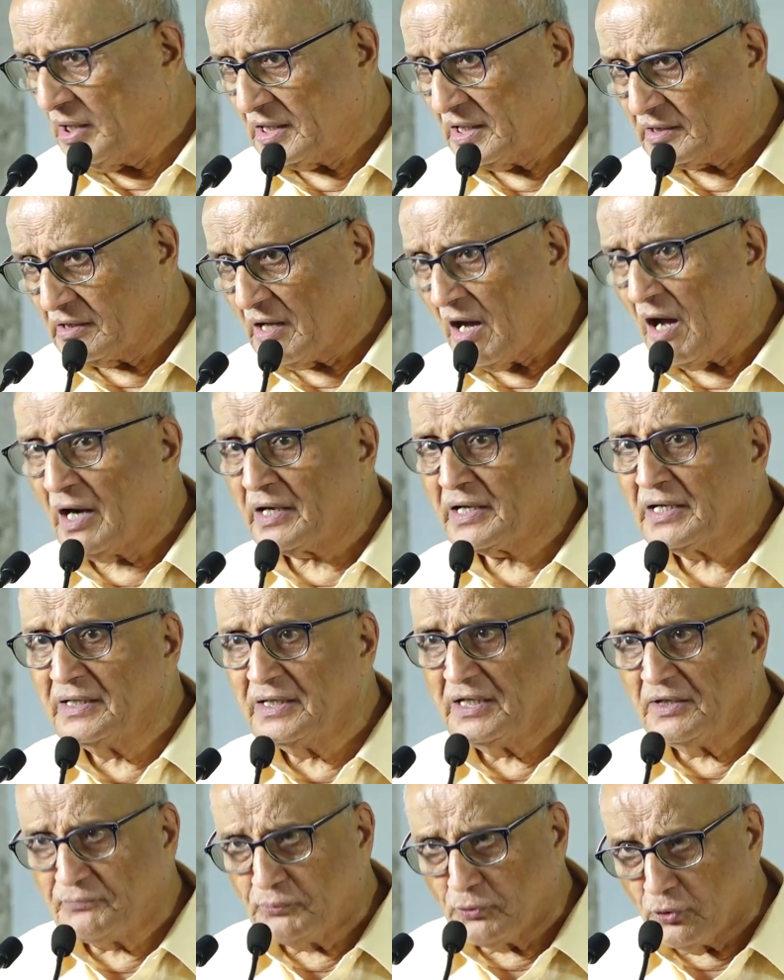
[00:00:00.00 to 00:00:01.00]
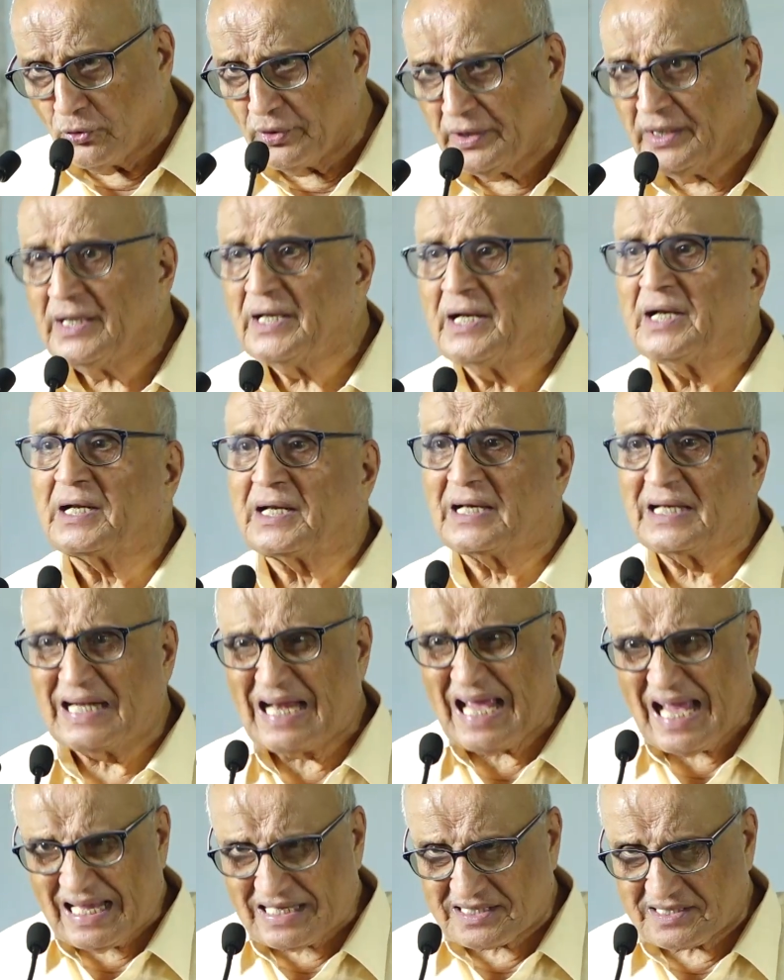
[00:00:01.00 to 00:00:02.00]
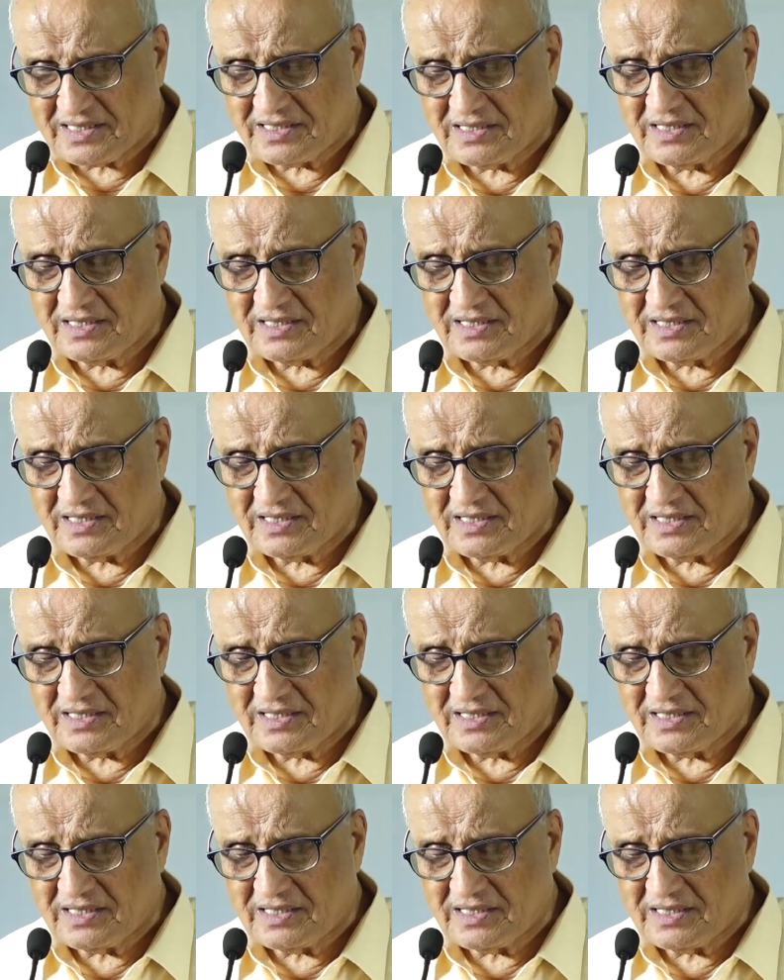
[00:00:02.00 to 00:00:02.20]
are taught in the four-year class